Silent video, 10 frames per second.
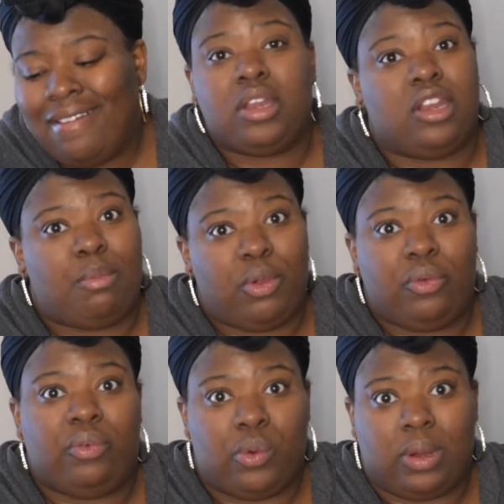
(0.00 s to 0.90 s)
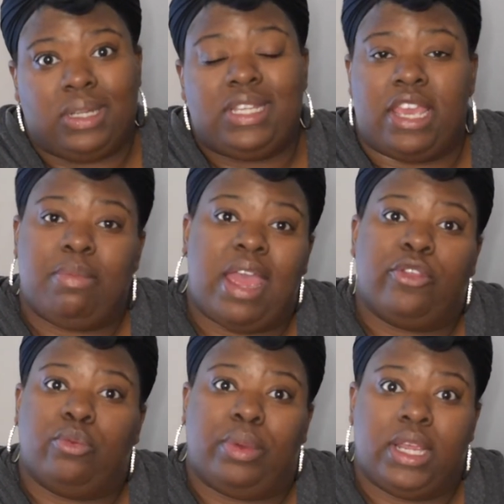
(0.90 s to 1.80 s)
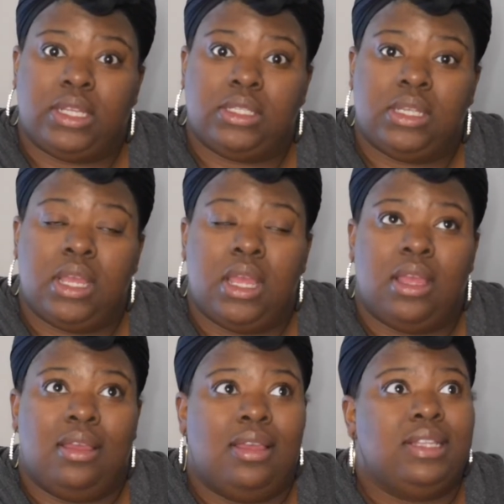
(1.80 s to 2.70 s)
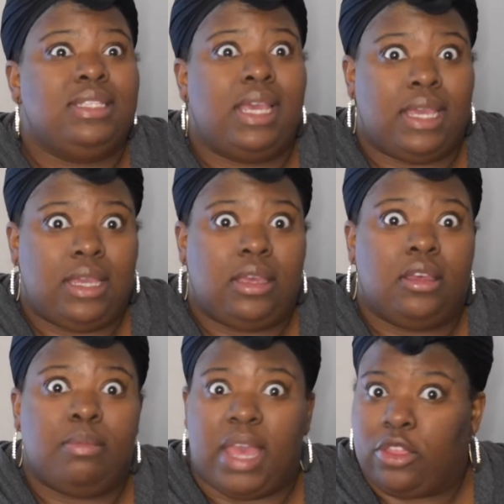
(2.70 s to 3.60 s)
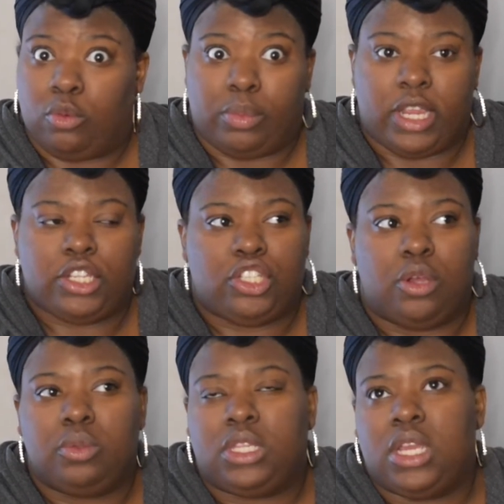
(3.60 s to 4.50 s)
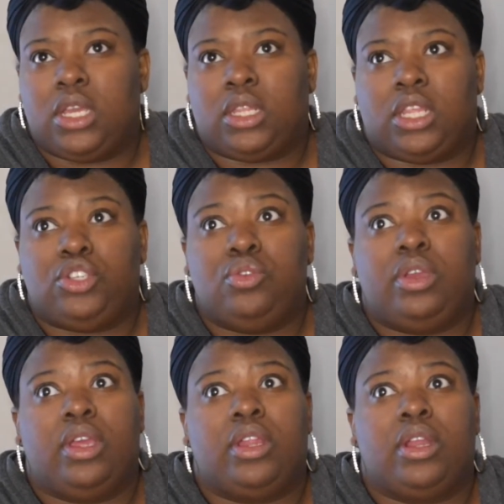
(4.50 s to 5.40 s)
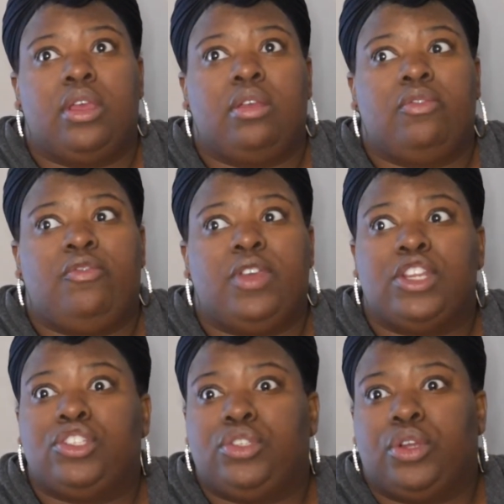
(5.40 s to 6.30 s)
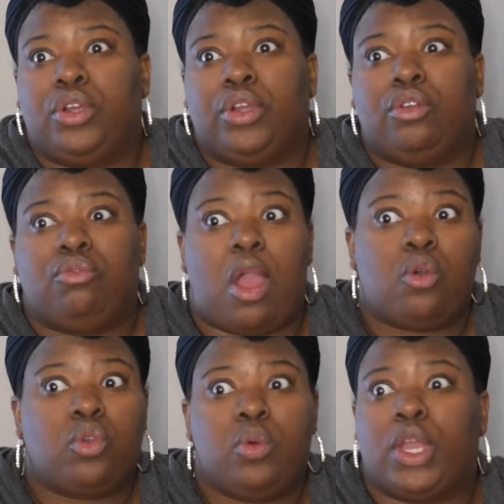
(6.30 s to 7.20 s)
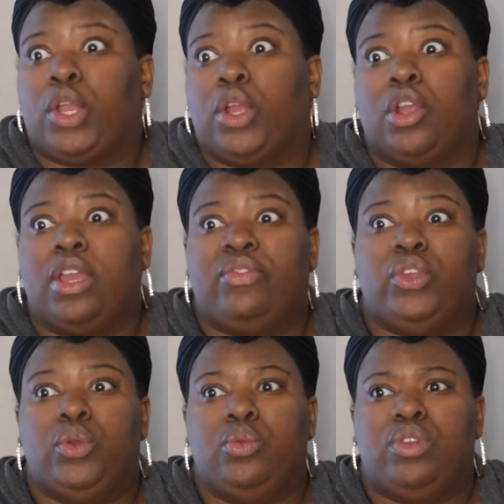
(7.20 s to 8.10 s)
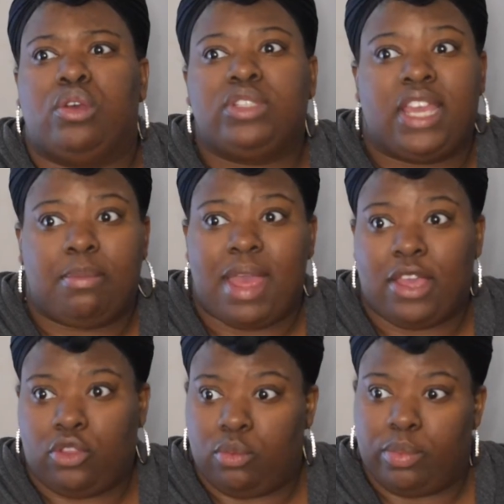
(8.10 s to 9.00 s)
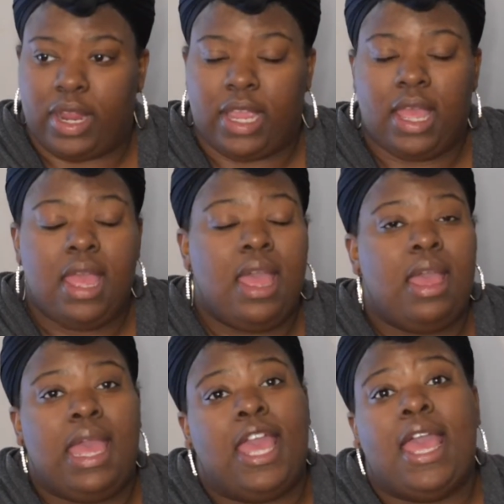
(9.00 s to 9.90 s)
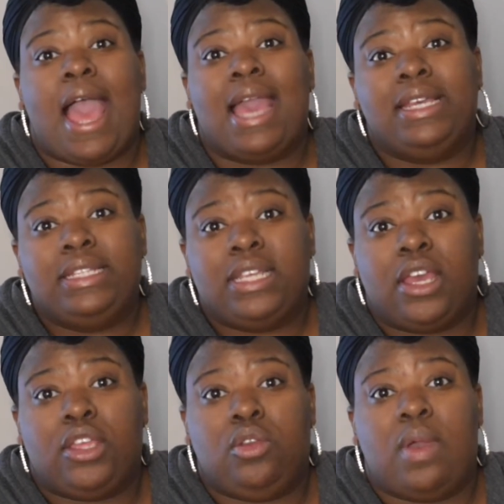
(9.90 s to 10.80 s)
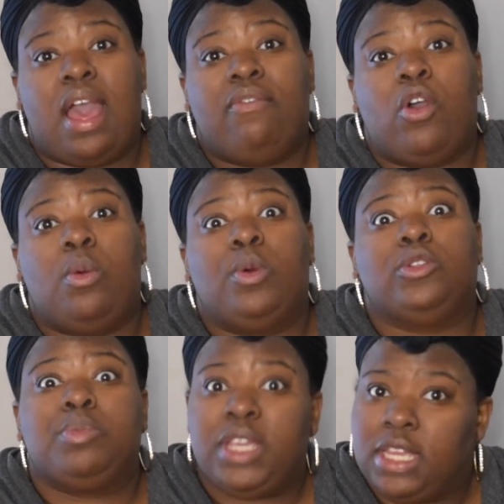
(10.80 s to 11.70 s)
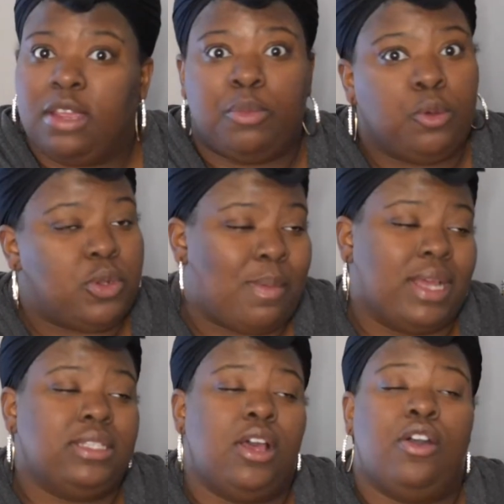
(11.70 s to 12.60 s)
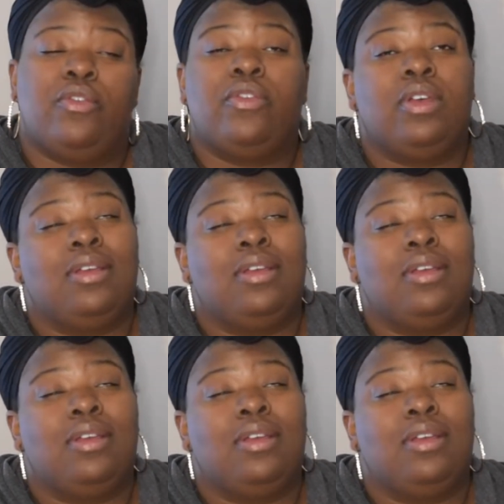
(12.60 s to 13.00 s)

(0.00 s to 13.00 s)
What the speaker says: Number 4, take bathroom breaks. Take bathroom breaks. Don't think that you can finish your route quicker if you don't take a bathroom break. I can tell you, I've almost peed and pooped on myself.